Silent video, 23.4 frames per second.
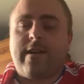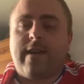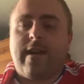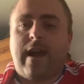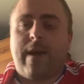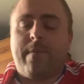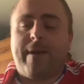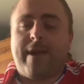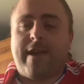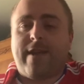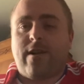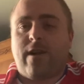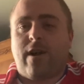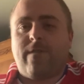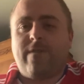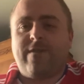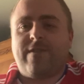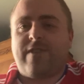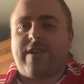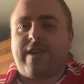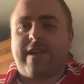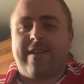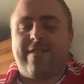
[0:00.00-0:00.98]
I mean,
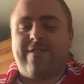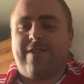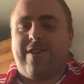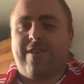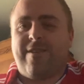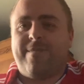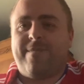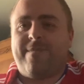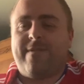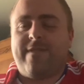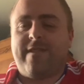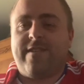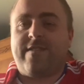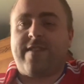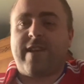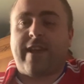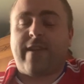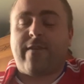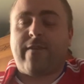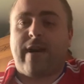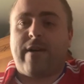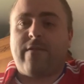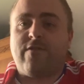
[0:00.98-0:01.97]
obviously, you know, the
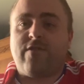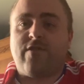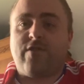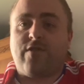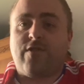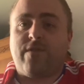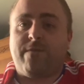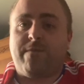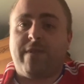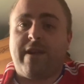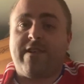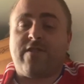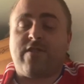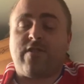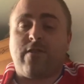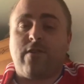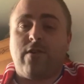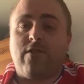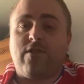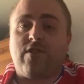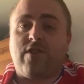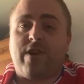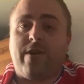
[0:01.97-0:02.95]
City Ground is a tough place to
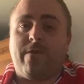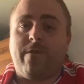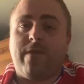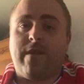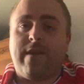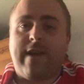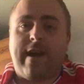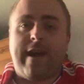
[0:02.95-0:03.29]
go to.